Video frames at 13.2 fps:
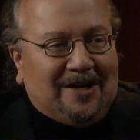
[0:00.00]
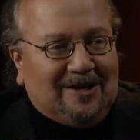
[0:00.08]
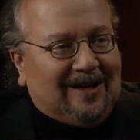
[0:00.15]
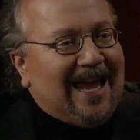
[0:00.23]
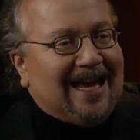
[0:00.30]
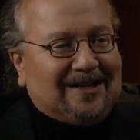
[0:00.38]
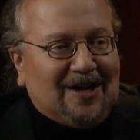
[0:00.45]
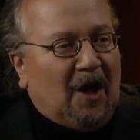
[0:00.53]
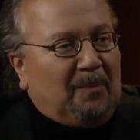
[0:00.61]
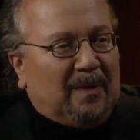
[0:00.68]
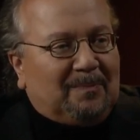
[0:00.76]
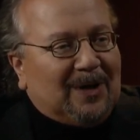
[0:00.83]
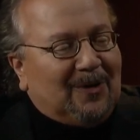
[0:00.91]
You can't help
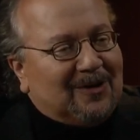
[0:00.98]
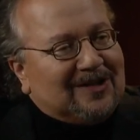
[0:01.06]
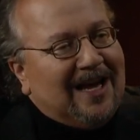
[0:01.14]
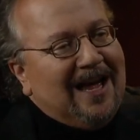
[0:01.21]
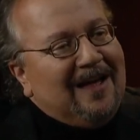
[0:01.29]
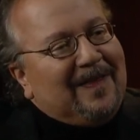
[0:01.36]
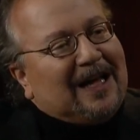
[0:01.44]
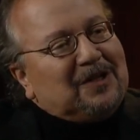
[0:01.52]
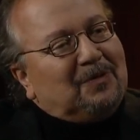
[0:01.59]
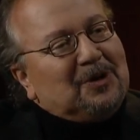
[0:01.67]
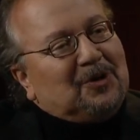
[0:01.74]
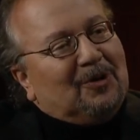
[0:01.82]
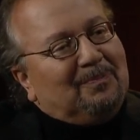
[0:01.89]
it, because that's
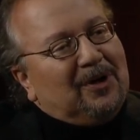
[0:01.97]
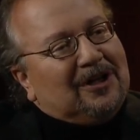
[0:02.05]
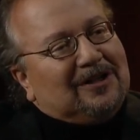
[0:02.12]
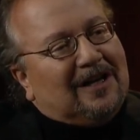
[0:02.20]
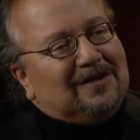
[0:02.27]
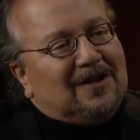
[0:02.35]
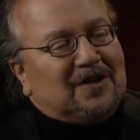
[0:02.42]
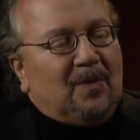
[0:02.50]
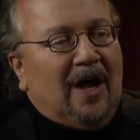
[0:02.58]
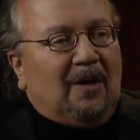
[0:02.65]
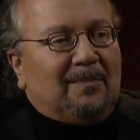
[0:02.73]
what your book does as well.